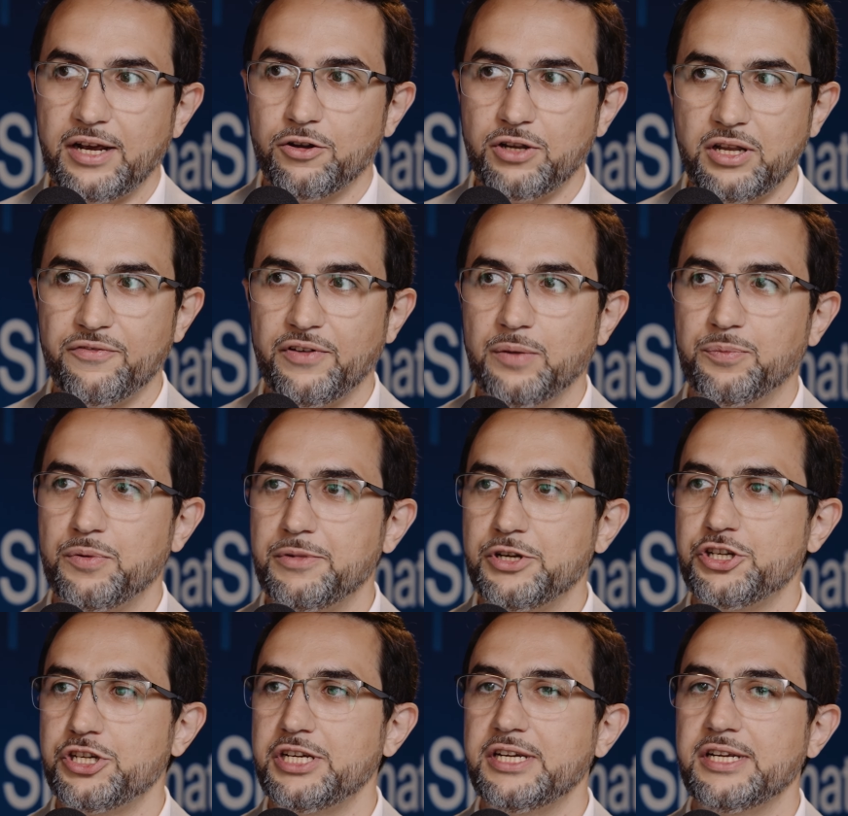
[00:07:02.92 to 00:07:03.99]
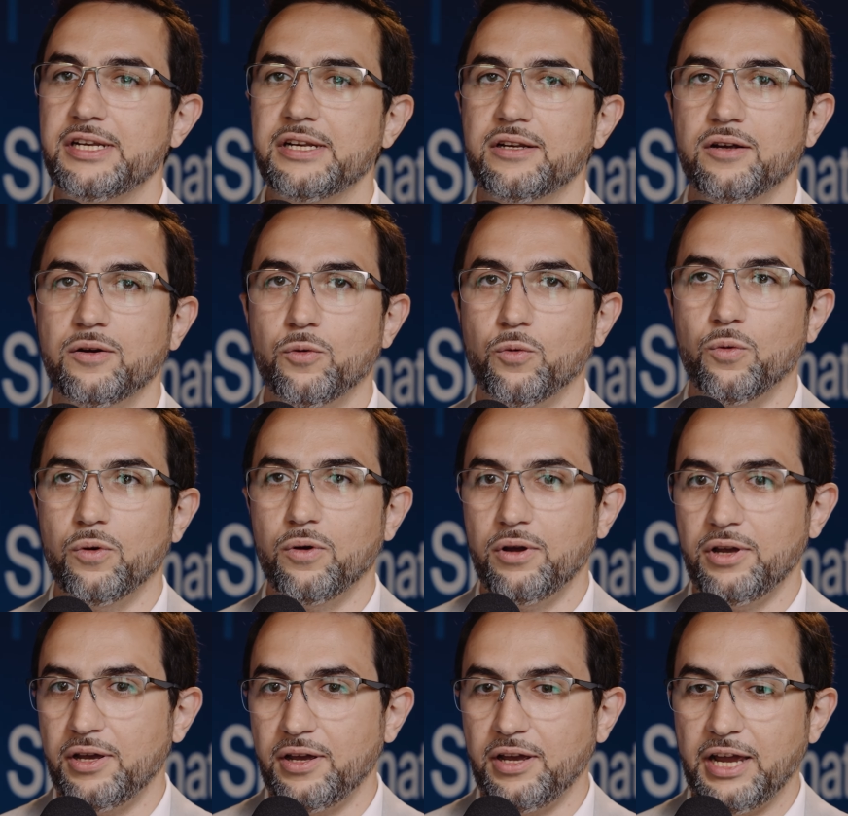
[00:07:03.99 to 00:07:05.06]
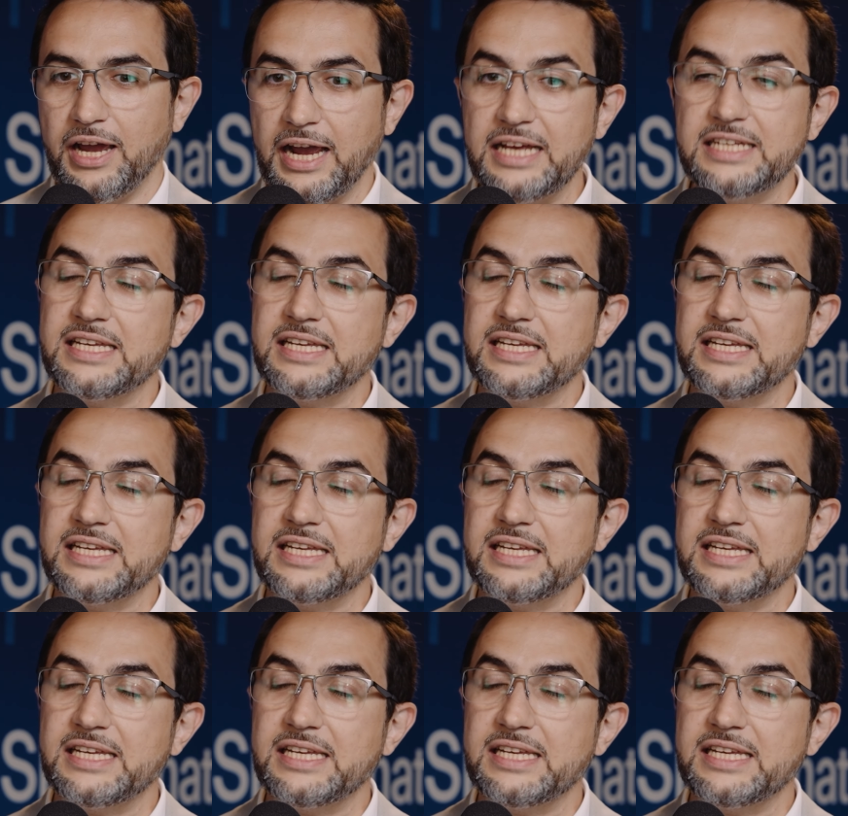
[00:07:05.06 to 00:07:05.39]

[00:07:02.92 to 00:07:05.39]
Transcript: on the developer machine? Is